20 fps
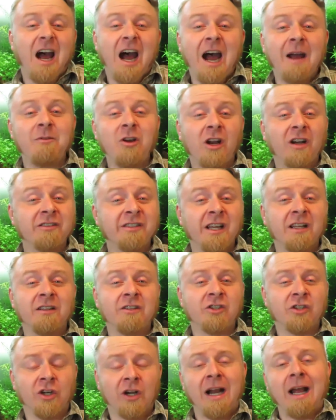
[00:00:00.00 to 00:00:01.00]
I'm not
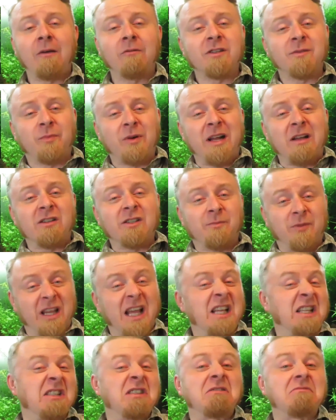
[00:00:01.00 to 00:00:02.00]
exactly sure how it's pronounced, but
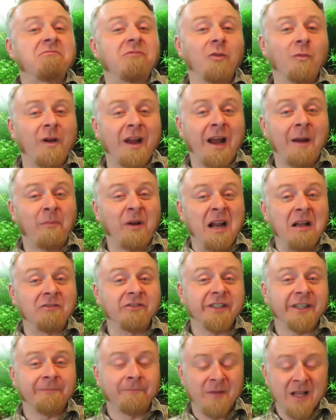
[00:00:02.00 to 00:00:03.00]
that's the way I
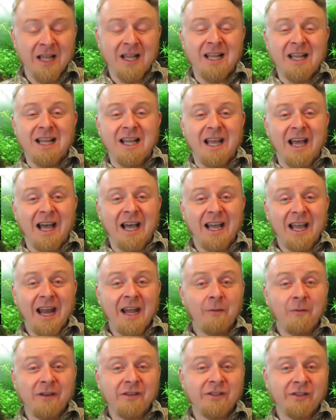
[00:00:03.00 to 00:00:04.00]
pronounce it.
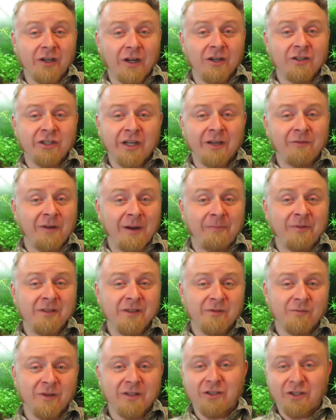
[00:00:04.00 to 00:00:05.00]
Anyway,
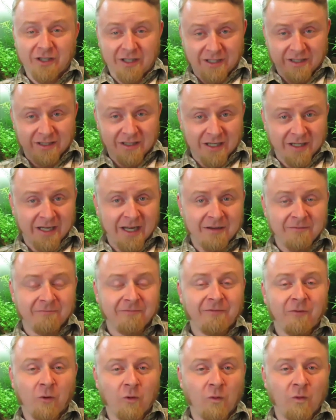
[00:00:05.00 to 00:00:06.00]
Stargunpens, which
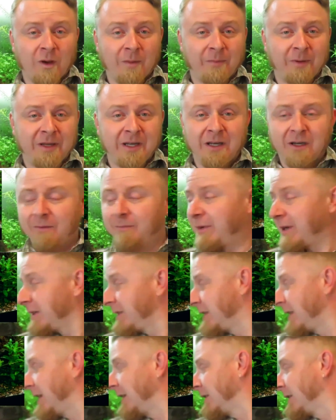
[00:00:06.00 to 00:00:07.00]
again, photo up here,
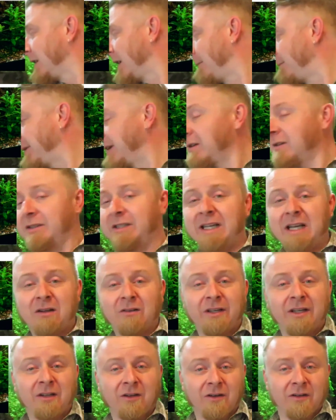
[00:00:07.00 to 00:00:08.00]
but appears
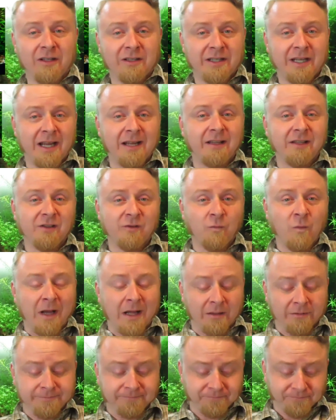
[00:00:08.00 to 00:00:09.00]
down here in the tank as
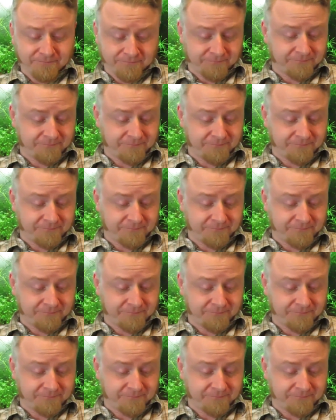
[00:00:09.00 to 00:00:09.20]
well.